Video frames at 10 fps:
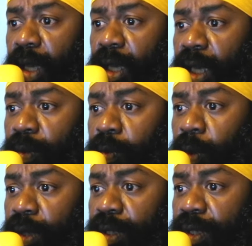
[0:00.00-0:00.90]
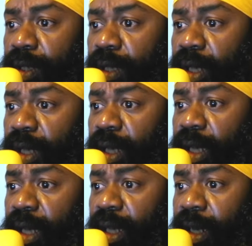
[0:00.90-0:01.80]
It was
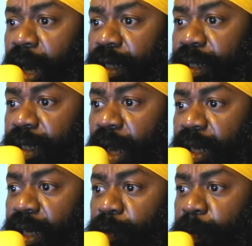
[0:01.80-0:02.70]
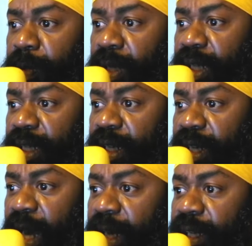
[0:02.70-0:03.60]
constantly
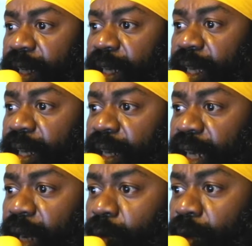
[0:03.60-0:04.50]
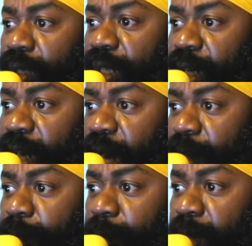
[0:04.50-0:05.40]
repeated that there was
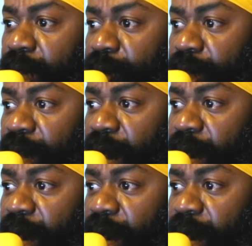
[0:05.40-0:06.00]
not merely a